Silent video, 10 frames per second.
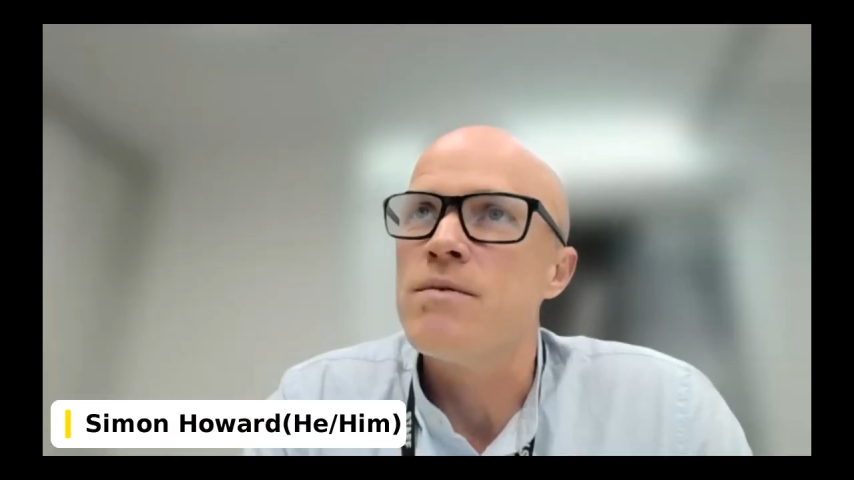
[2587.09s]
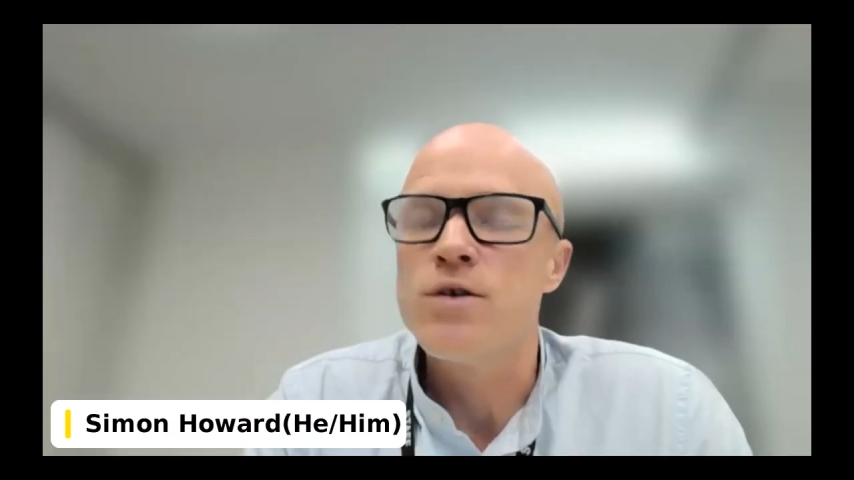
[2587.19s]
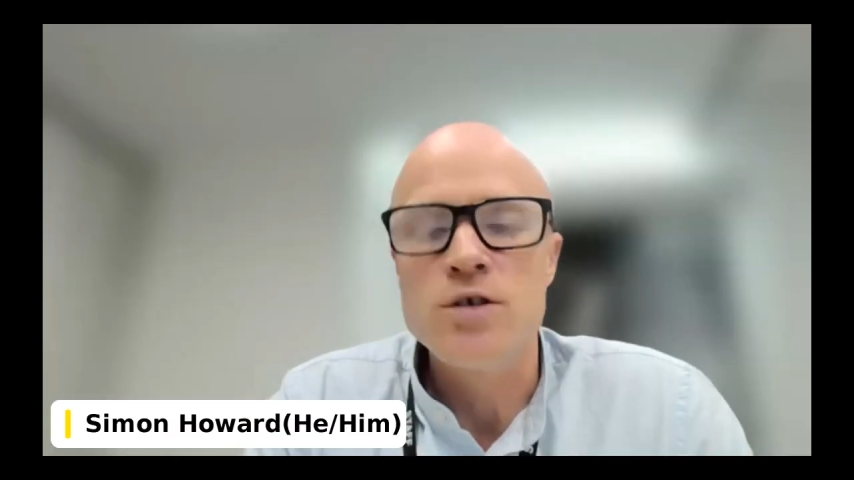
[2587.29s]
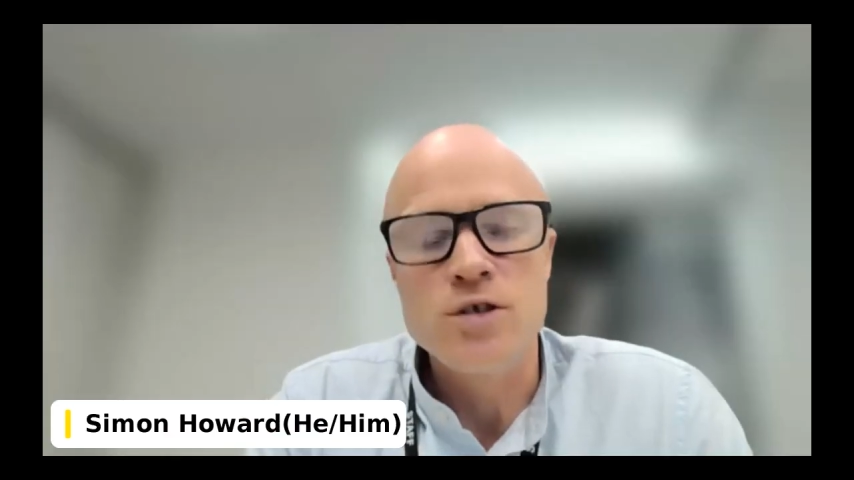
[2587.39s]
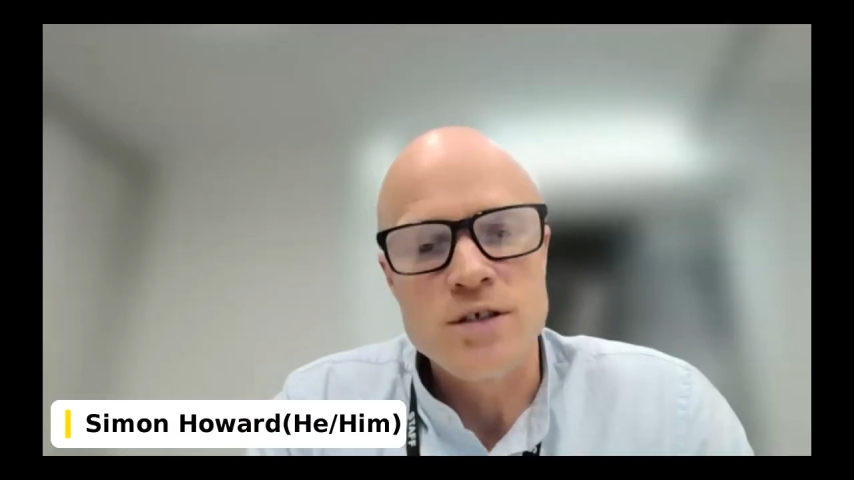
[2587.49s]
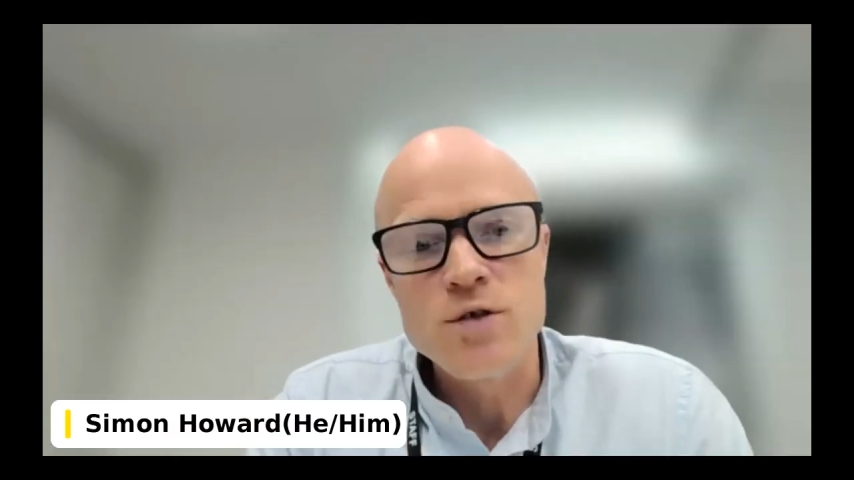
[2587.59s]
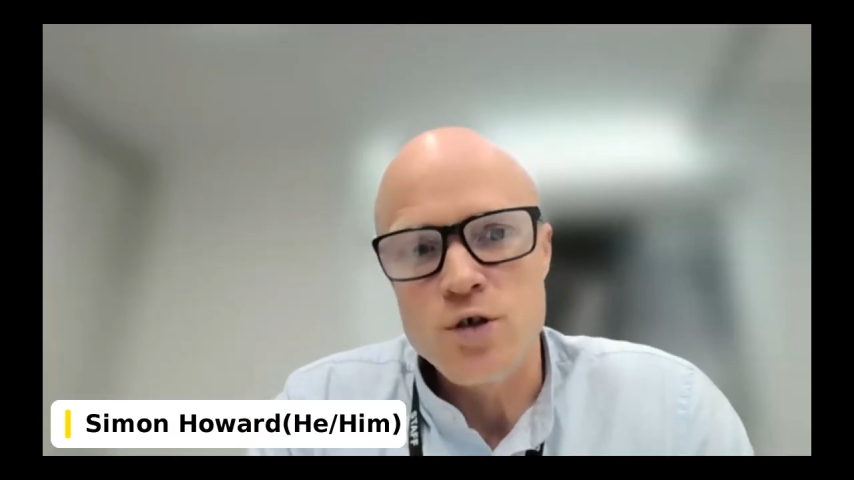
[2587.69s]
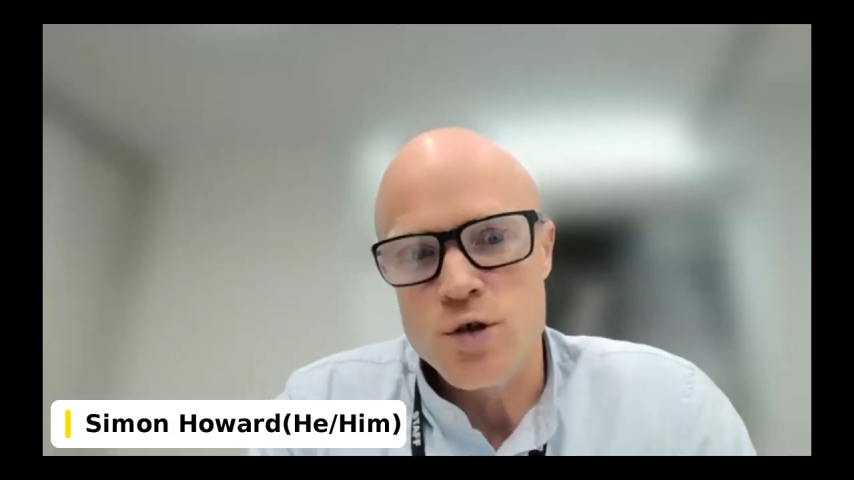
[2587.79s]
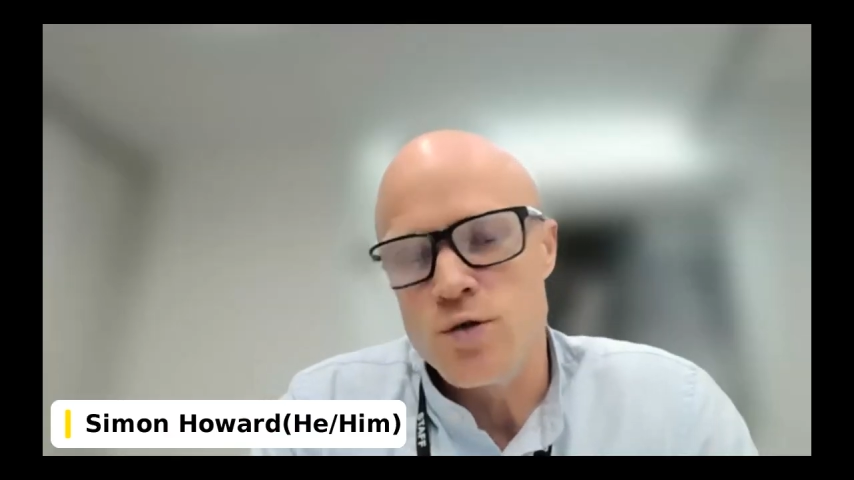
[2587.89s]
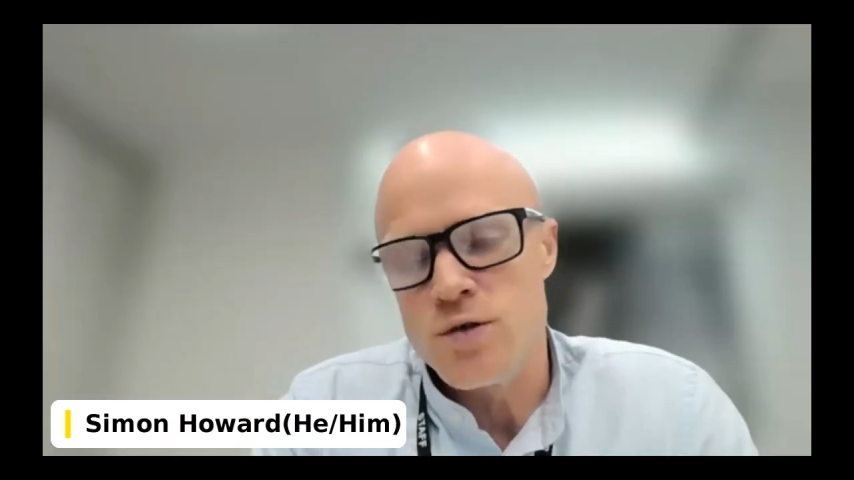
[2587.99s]
You can still
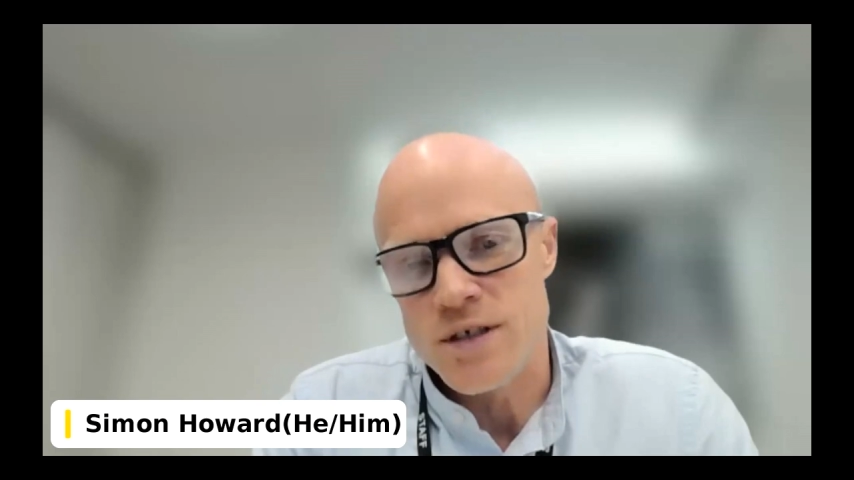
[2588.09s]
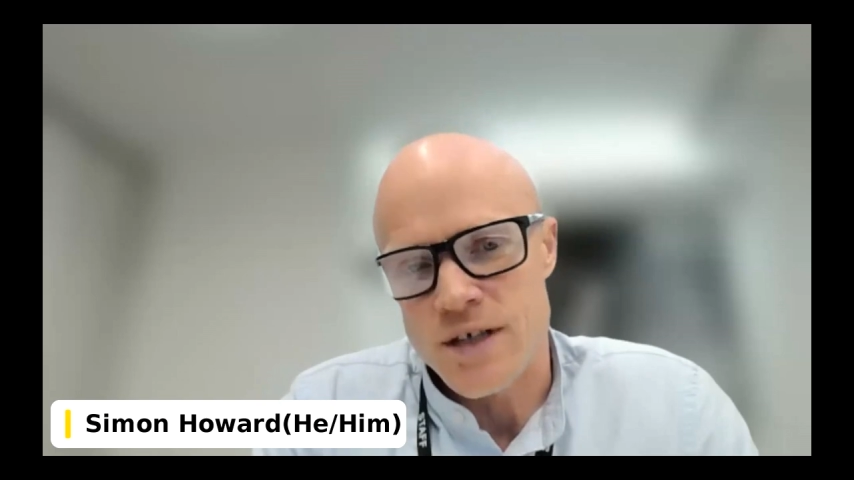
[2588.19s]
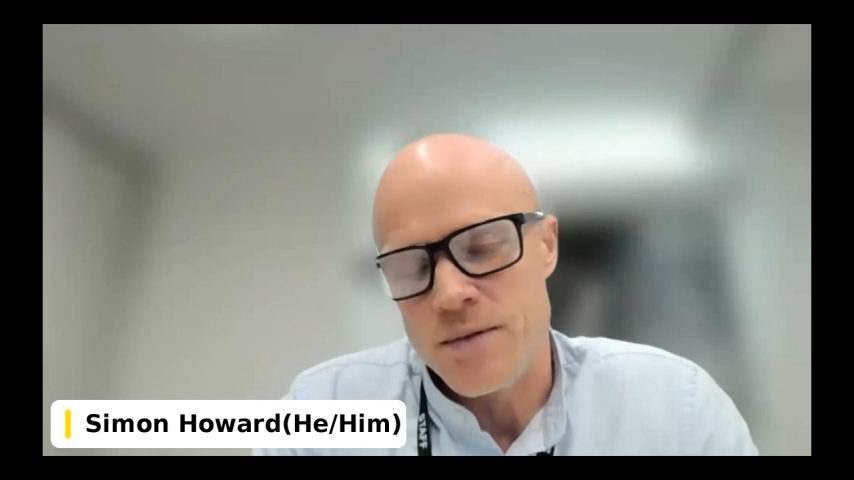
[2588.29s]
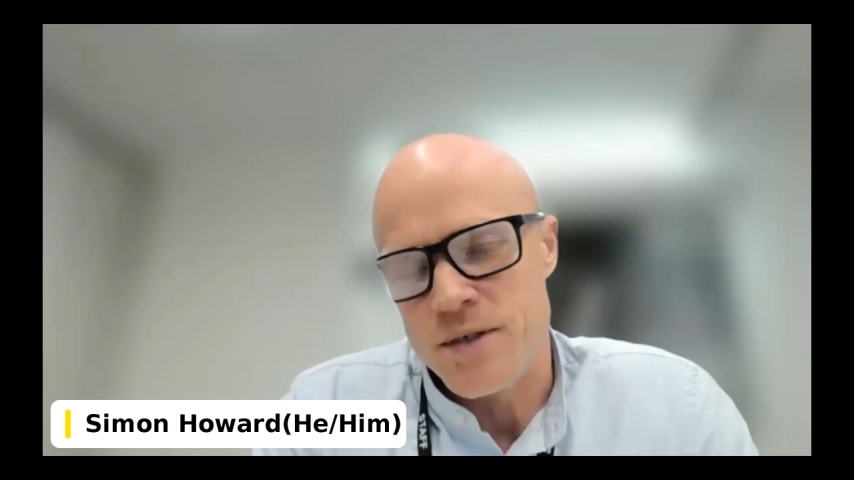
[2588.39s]
use the same